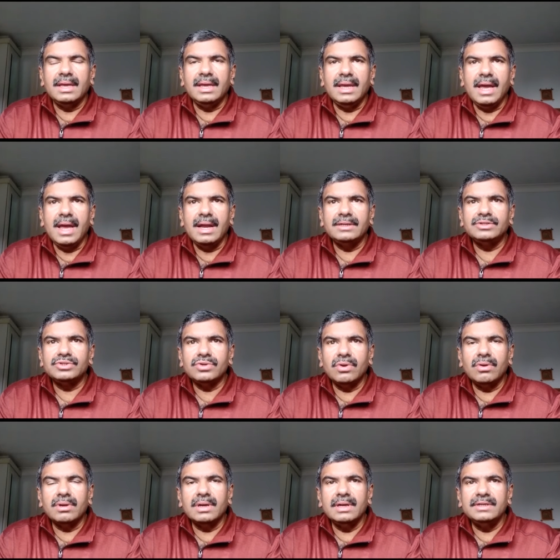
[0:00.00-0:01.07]
He had
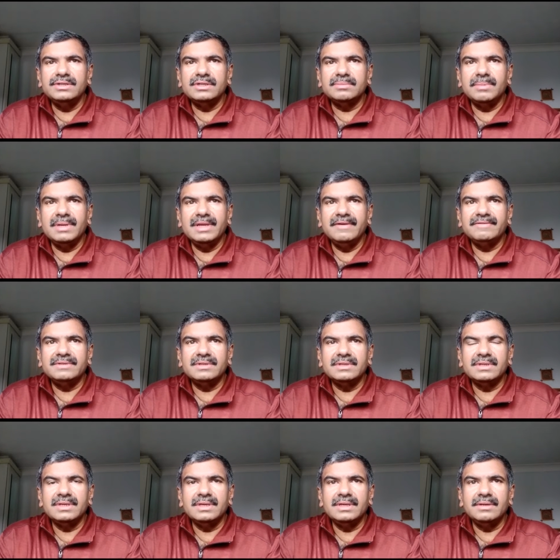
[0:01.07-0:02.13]
strong religious beliefs
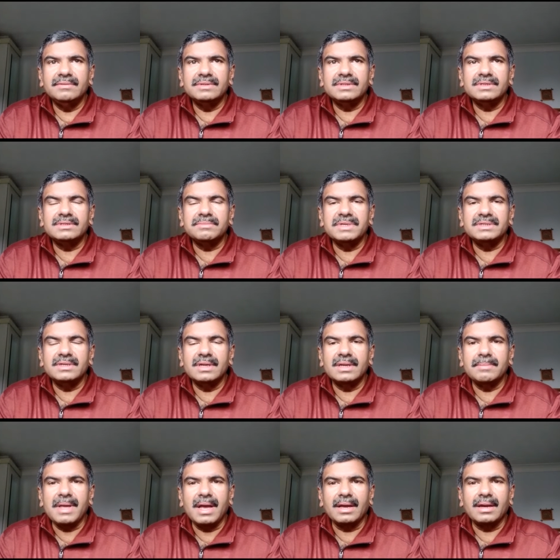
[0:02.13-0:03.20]
and he was this
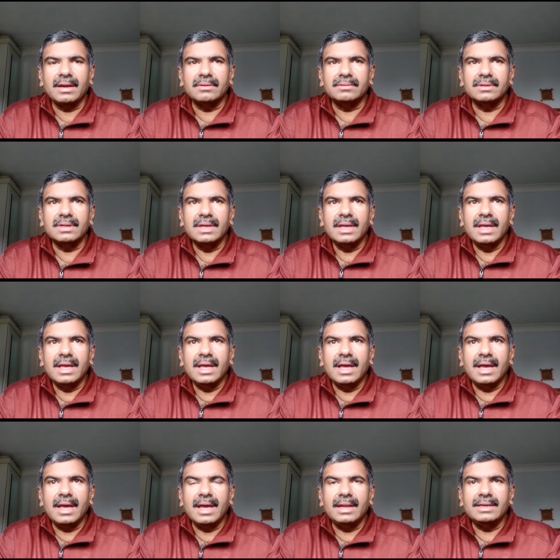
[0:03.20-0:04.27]
missionary background.
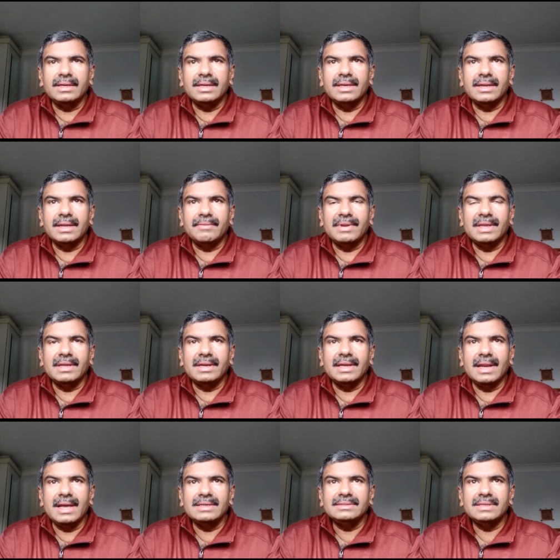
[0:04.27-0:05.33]
And he re- when he
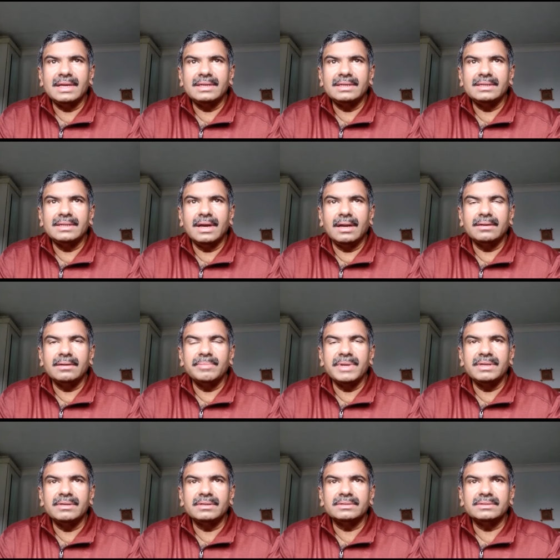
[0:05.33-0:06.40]
realized that the 100
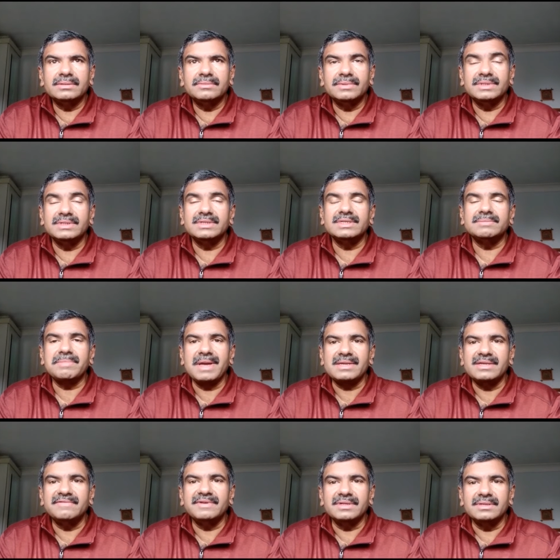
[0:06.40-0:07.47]
meters, which is his
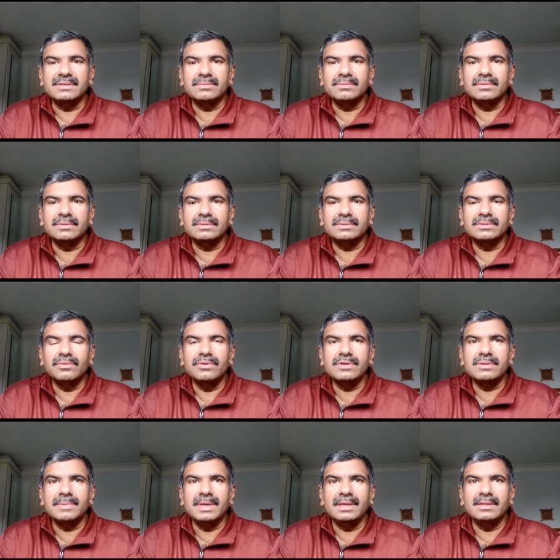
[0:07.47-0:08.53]
pet event, was
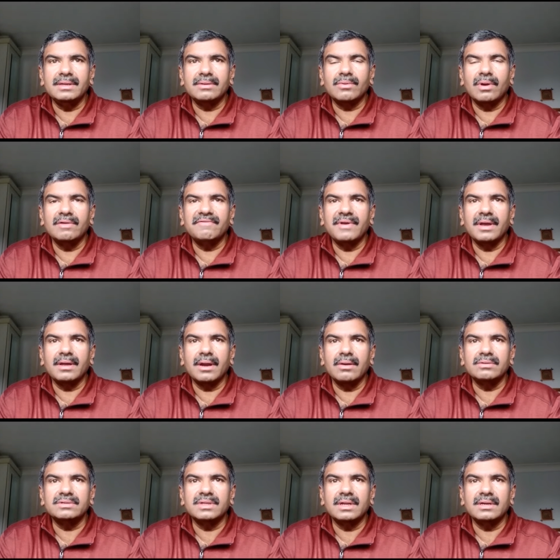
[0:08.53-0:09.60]
going to be the qualifying
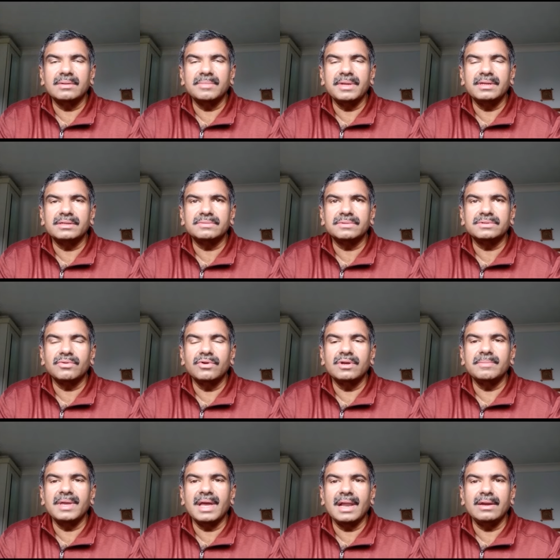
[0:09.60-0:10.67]
rounds, the 100 meters was
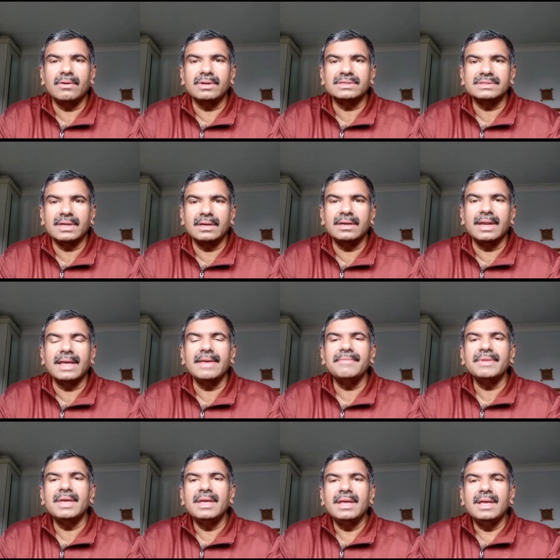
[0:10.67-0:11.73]
going to be held on a Sunday,